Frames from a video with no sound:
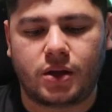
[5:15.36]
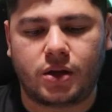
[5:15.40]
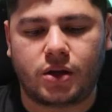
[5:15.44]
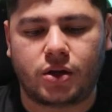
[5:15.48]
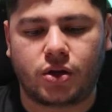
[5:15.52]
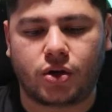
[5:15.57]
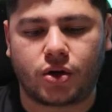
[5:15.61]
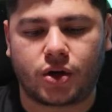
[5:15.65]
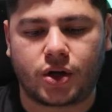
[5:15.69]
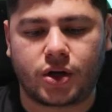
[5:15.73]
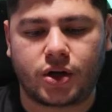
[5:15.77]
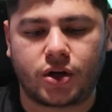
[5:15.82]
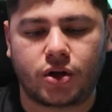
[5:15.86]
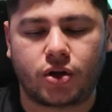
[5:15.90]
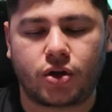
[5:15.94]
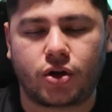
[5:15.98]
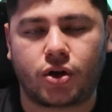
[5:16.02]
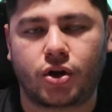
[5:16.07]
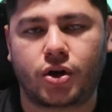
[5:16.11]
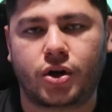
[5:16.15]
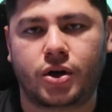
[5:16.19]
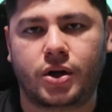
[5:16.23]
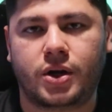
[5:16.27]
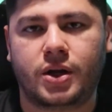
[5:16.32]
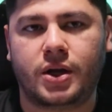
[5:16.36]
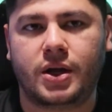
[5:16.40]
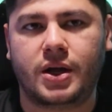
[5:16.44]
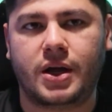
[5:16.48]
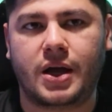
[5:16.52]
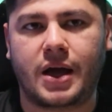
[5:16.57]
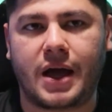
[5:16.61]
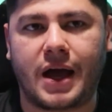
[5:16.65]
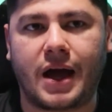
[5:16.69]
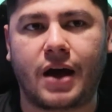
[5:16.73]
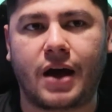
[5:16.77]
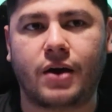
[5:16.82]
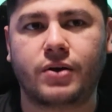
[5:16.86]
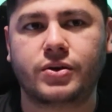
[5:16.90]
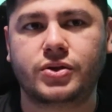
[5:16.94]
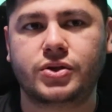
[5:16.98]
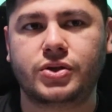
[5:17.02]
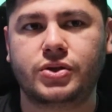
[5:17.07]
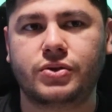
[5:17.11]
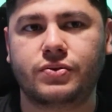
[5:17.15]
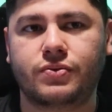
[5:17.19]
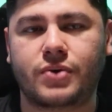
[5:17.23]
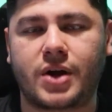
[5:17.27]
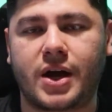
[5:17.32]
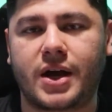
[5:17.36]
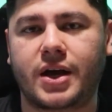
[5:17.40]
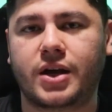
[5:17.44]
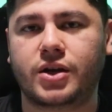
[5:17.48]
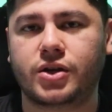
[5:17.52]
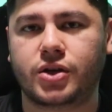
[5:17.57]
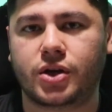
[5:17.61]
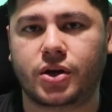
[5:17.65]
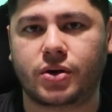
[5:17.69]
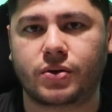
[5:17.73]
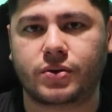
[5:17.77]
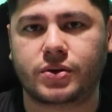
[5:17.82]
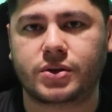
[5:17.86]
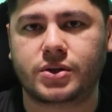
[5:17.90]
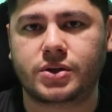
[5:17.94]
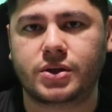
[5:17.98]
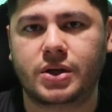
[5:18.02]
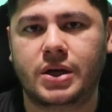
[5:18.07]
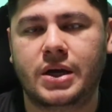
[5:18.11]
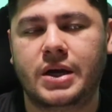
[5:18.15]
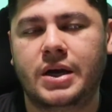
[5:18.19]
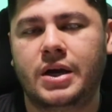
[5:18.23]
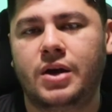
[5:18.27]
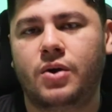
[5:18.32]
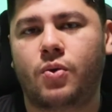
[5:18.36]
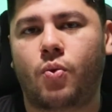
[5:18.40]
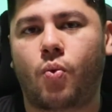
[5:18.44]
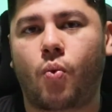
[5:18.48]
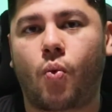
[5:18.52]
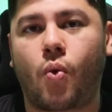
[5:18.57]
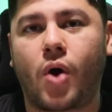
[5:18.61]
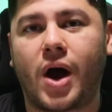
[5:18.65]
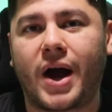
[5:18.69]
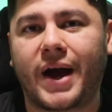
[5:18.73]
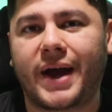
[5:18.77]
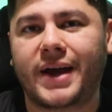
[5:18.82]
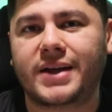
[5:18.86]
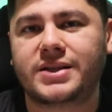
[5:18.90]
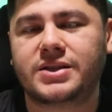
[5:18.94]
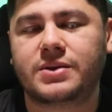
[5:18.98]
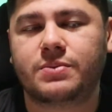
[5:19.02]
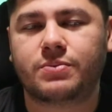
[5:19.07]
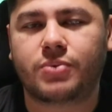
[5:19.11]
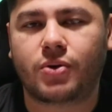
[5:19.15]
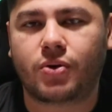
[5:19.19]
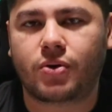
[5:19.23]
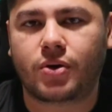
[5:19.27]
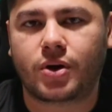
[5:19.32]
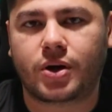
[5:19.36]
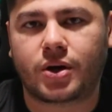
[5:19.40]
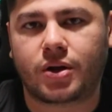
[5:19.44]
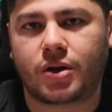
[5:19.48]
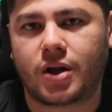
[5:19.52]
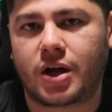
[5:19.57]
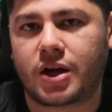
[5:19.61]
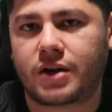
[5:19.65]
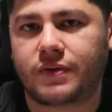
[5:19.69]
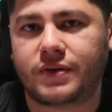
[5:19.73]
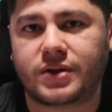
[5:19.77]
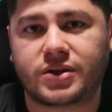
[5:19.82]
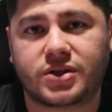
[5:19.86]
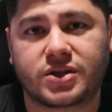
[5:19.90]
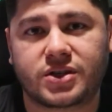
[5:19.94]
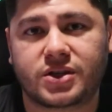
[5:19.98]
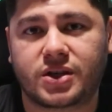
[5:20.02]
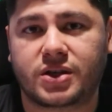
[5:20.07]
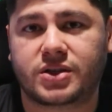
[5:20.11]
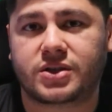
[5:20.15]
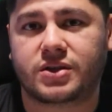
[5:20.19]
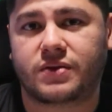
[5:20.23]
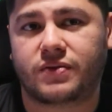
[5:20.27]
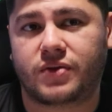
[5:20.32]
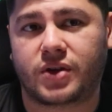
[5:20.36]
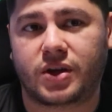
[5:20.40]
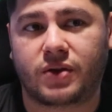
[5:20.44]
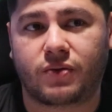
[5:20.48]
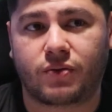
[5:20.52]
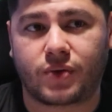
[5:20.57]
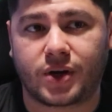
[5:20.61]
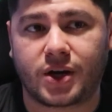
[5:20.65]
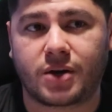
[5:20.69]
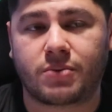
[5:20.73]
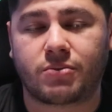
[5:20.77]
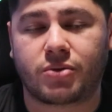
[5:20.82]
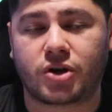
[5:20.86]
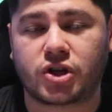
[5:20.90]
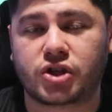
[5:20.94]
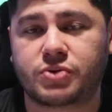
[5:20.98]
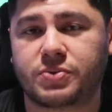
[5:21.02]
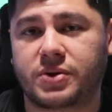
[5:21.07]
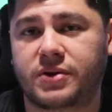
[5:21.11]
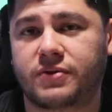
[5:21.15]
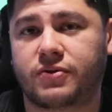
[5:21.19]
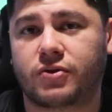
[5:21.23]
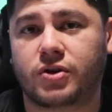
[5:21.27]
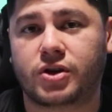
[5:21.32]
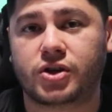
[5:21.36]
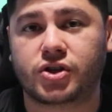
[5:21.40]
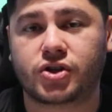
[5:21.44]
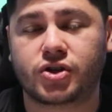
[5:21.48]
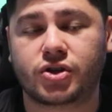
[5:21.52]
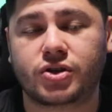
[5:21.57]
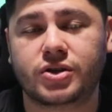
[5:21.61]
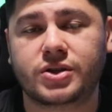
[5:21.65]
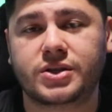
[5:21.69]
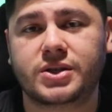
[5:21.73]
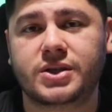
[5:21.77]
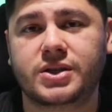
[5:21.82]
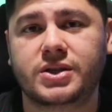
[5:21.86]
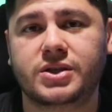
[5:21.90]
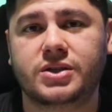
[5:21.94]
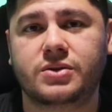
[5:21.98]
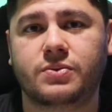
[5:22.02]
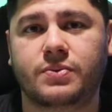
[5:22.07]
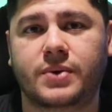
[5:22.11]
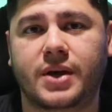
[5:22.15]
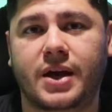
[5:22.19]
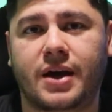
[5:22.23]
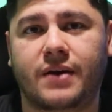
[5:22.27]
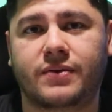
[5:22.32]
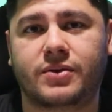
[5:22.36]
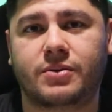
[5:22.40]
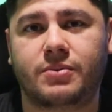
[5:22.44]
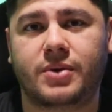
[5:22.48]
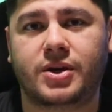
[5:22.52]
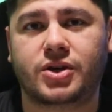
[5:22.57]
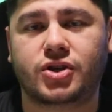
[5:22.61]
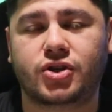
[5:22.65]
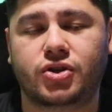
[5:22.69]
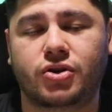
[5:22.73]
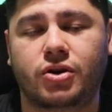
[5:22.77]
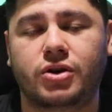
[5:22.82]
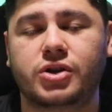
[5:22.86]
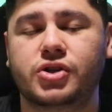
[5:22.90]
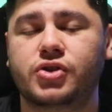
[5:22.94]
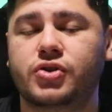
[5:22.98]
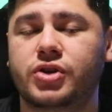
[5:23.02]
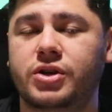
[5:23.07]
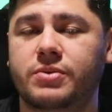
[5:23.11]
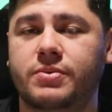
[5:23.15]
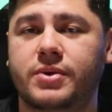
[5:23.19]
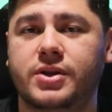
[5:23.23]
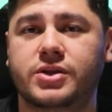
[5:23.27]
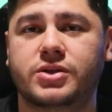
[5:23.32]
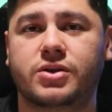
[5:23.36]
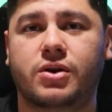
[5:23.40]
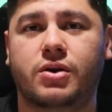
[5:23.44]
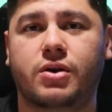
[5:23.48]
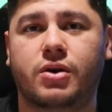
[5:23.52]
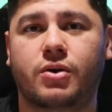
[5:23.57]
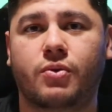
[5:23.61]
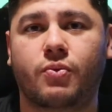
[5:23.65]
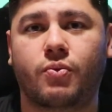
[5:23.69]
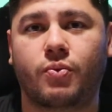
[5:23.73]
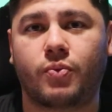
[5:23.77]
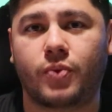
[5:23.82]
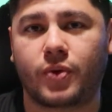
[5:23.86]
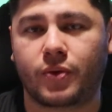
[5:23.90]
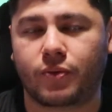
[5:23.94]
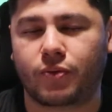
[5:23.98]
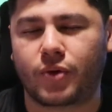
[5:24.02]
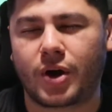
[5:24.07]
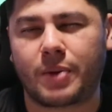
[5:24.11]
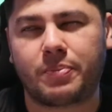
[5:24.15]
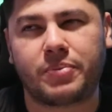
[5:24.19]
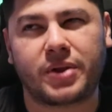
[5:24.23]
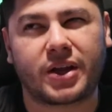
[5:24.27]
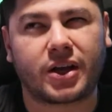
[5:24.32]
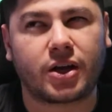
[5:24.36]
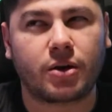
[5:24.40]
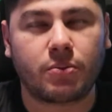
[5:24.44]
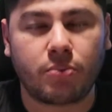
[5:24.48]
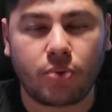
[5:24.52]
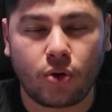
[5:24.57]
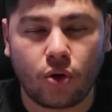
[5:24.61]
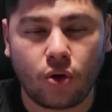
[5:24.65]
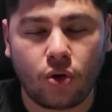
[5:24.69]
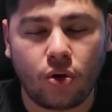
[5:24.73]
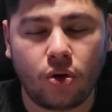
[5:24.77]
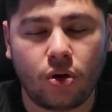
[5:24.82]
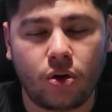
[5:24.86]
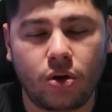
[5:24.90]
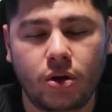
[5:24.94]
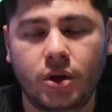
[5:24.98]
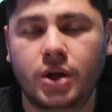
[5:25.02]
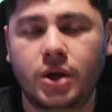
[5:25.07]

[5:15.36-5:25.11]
you're going to learn how to write a note, why it's important. A lot of it is just because of the reimbursement for insurances. We have to make sure our treatments are replicable.